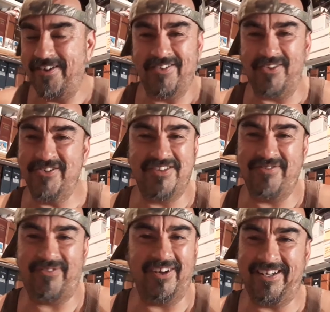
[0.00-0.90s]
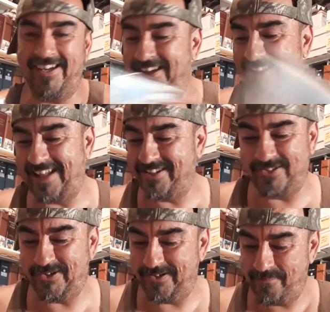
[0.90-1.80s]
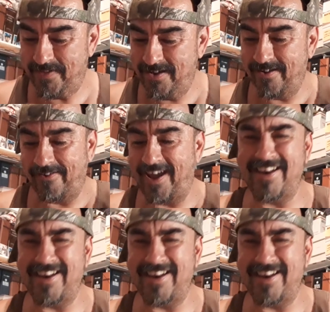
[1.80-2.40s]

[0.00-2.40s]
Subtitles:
there's that dude, right?